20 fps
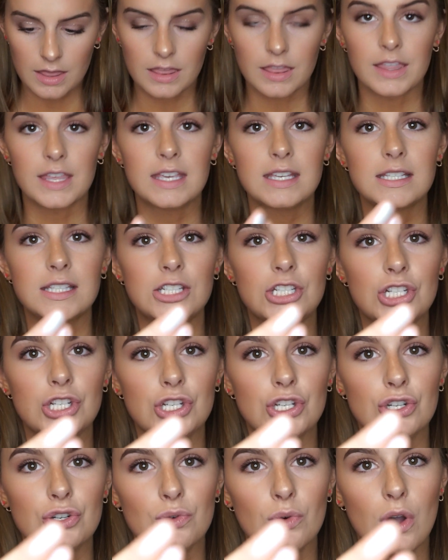these
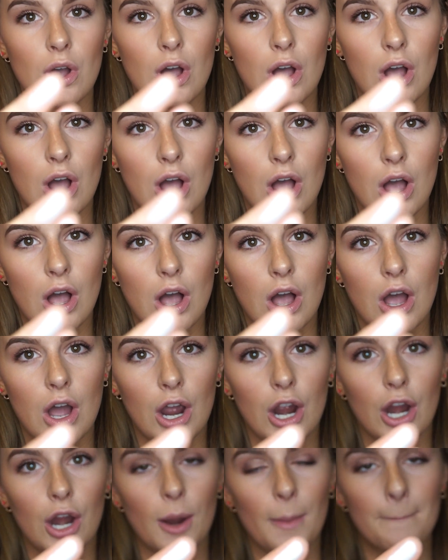two
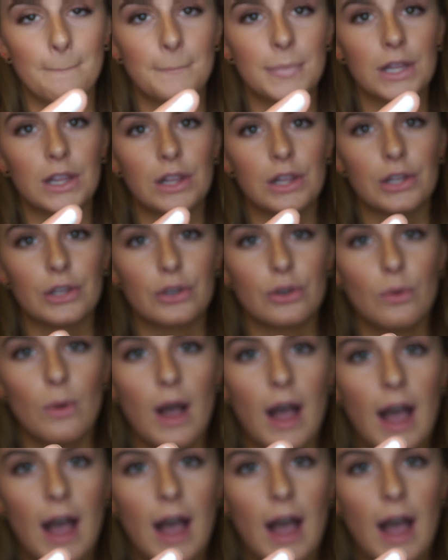are Blue